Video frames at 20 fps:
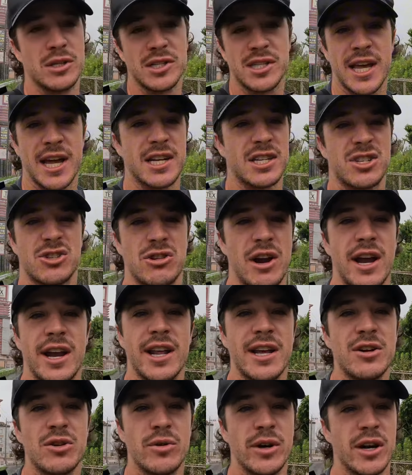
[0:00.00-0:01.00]
we'll just get
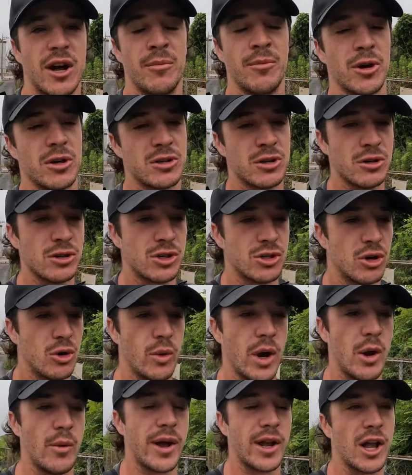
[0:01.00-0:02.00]
straight into it. I'm not too
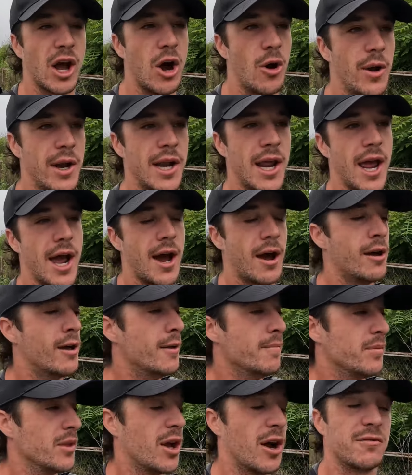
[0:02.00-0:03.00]
sure where we're going now.
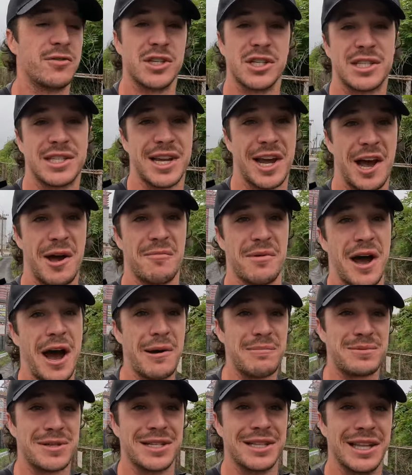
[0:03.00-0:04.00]
I've just um,
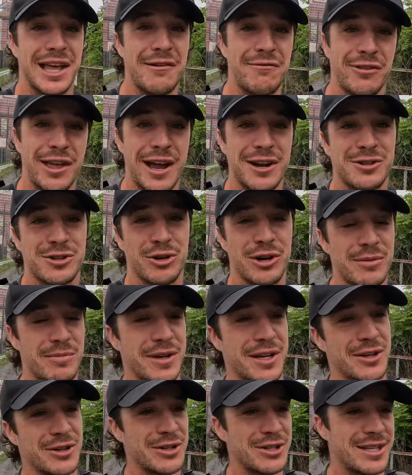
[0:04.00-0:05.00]
upped and left that
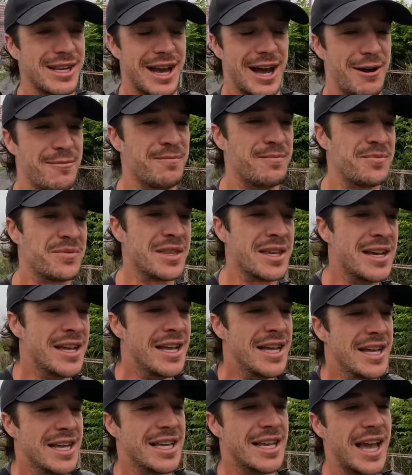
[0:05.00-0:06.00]
joint because um,
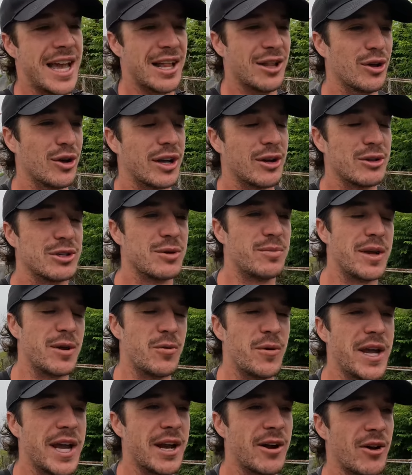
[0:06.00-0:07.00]
yeah, look, it was a
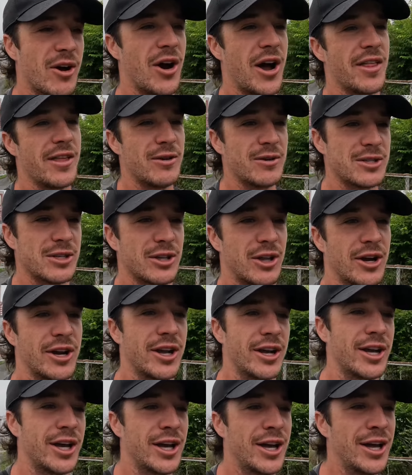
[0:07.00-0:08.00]
bit weird, all right? There was a
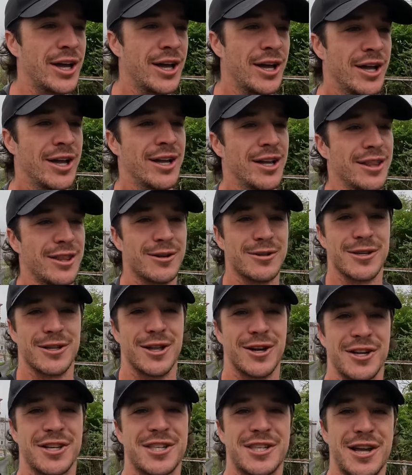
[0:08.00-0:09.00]
lot of there was
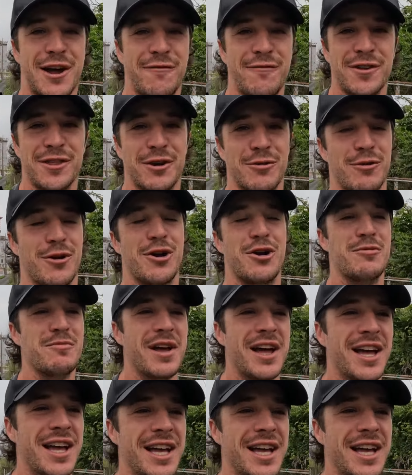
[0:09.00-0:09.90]
a lot of stuff in the room.